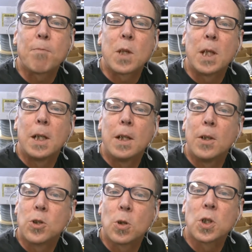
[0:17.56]
The
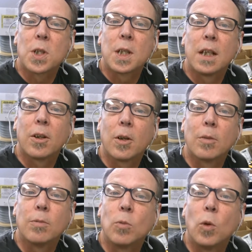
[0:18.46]
Georgia
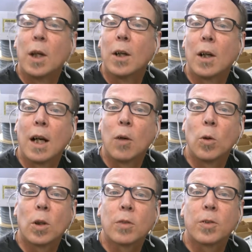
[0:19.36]
Theater, where I
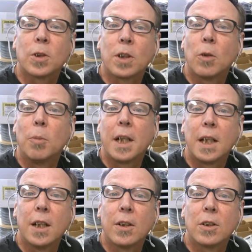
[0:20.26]
worked for so many
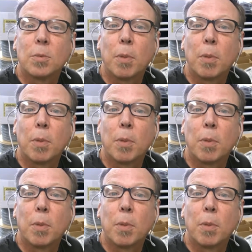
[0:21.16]
years,